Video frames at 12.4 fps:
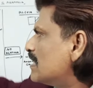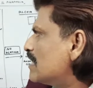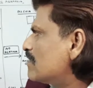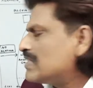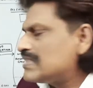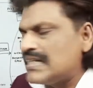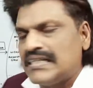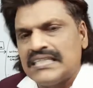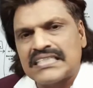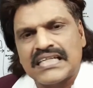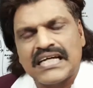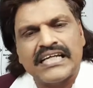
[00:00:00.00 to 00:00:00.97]
if there's a
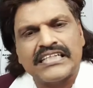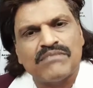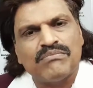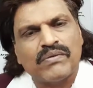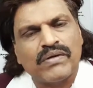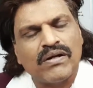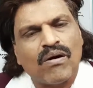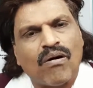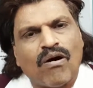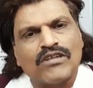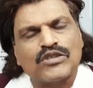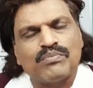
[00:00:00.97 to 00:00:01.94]
disconnection between
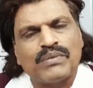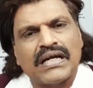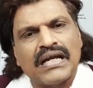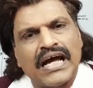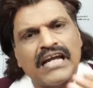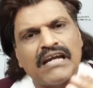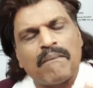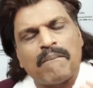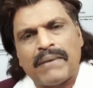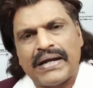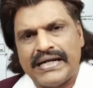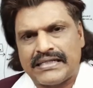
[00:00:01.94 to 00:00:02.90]
occipital and
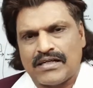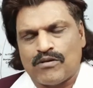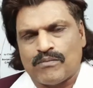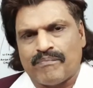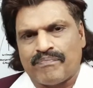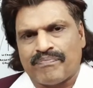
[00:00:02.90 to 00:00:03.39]
parietal lobe.